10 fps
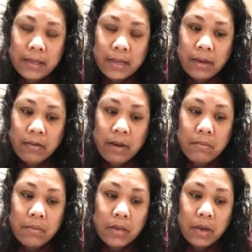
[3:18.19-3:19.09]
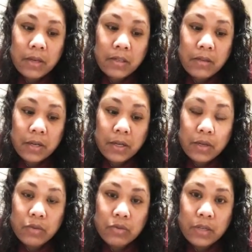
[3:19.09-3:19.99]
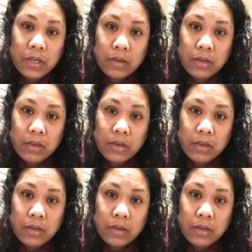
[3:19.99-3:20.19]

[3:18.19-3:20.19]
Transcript: Now I started using